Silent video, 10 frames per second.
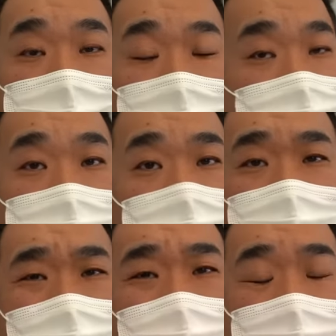I don't know
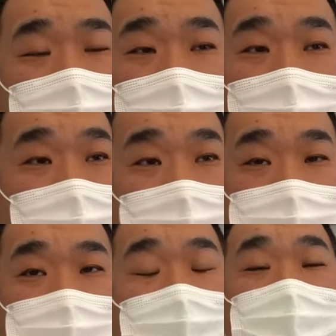why. Uh, it's a
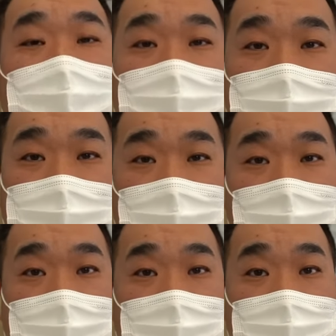bit funny.
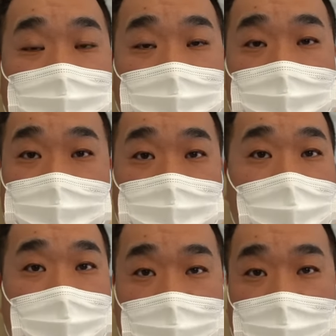Um, this
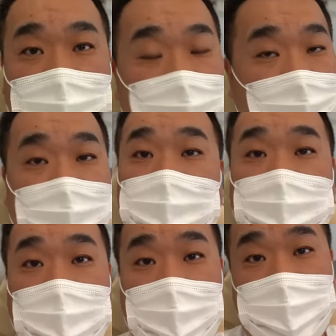bed here, when it go
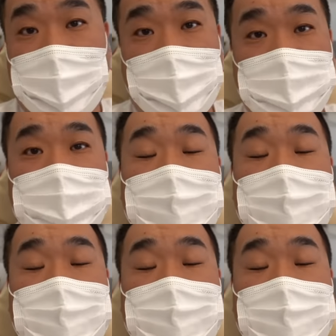fully flat,